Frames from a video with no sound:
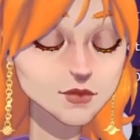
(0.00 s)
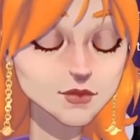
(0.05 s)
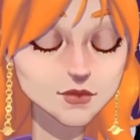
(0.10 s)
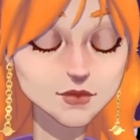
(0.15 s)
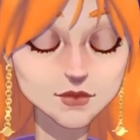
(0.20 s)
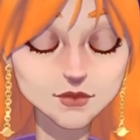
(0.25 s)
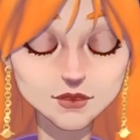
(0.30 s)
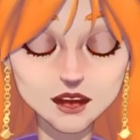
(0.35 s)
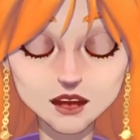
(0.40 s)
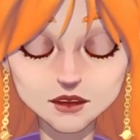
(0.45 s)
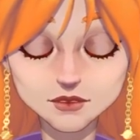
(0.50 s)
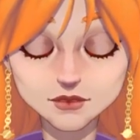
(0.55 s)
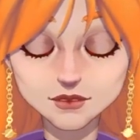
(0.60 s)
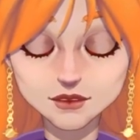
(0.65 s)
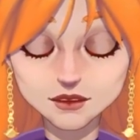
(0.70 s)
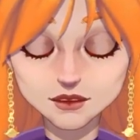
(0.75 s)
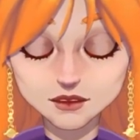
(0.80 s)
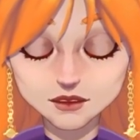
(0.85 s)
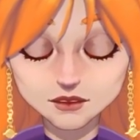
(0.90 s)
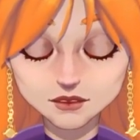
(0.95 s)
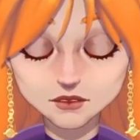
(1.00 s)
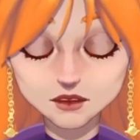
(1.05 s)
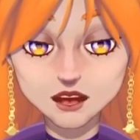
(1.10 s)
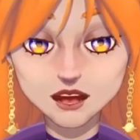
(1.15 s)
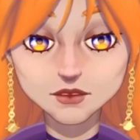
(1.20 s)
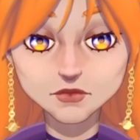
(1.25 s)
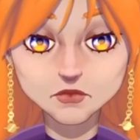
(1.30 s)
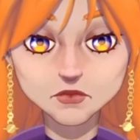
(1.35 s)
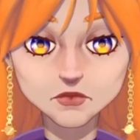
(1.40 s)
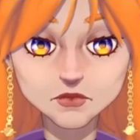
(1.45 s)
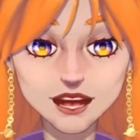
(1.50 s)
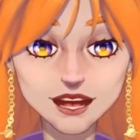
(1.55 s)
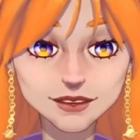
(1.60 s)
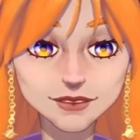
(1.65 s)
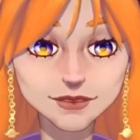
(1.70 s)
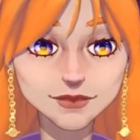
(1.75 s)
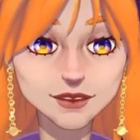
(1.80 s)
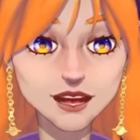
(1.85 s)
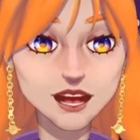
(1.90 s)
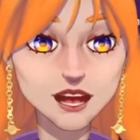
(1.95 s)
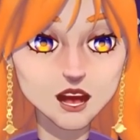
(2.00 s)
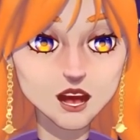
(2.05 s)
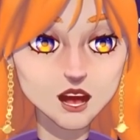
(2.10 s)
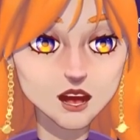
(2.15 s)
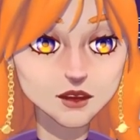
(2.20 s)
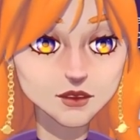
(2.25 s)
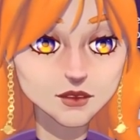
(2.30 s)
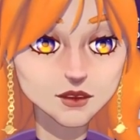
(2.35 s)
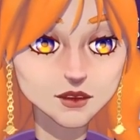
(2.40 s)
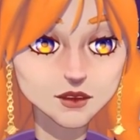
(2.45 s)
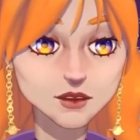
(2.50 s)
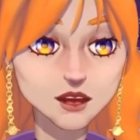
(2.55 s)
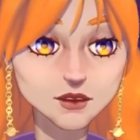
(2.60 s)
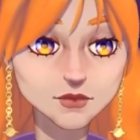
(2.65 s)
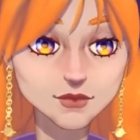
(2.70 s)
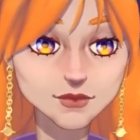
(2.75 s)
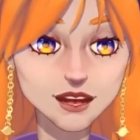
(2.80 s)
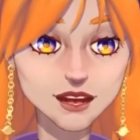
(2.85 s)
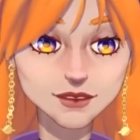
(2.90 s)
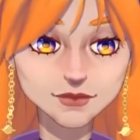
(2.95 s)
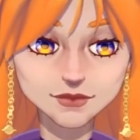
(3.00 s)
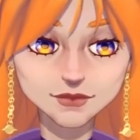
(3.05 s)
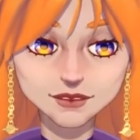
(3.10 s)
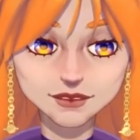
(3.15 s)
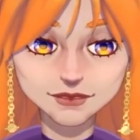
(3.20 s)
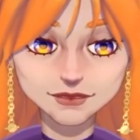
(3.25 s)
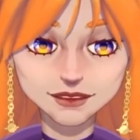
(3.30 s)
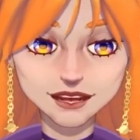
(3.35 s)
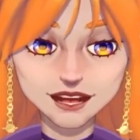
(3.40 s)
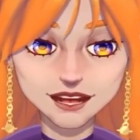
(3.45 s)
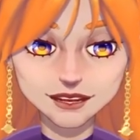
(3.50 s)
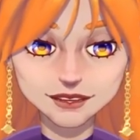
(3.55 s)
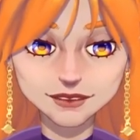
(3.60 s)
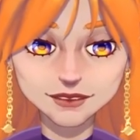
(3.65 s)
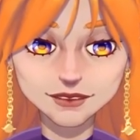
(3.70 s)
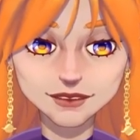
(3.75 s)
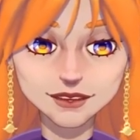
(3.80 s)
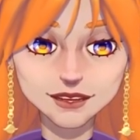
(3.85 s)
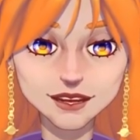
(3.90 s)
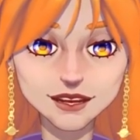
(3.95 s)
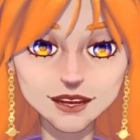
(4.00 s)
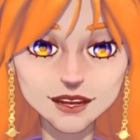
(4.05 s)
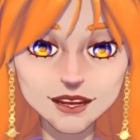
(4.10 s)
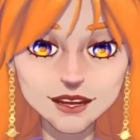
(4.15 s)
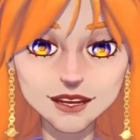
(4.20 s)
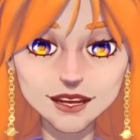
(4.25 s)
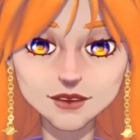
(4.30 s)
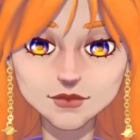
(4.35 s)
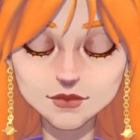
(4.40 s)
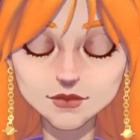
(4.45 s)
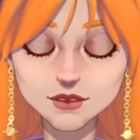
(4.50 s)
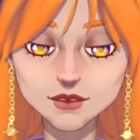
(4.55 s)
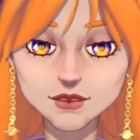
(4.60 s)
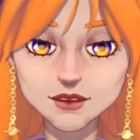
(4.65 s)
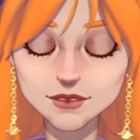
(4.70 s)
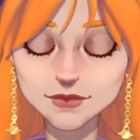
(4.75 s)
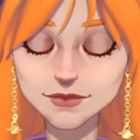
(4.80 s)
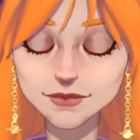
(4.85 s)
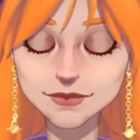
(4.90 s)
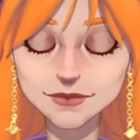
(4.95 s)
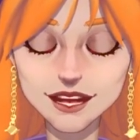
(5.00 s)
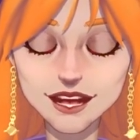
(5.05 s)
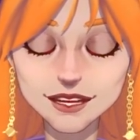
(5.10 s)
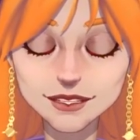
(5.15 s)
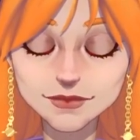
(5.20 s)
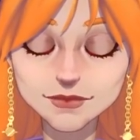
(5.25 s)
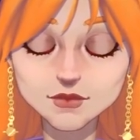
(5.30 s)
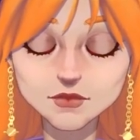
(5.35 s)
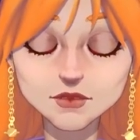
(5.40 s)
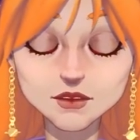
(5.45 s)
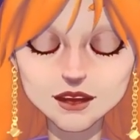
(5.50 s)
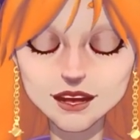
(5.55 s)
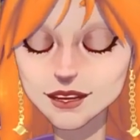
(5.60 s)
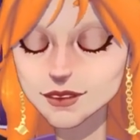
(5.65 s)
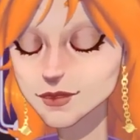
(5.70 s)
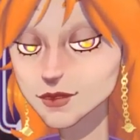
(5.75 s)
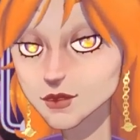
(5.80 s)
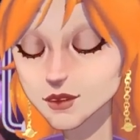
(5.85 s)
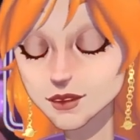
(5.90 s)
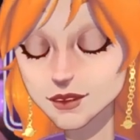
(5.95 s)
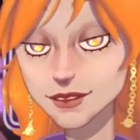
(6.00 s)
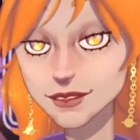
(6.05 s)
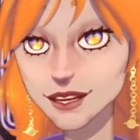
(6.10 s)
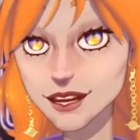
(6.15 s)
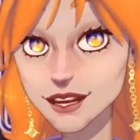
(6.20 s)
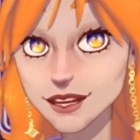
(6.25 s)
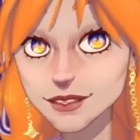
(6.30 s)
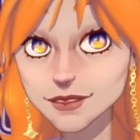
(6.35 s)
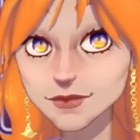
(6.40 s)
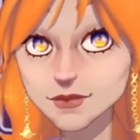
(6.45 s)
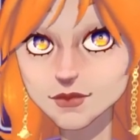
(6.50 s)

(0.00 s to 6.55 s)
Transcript: go through making a homebrew of everything if you just can play a different game?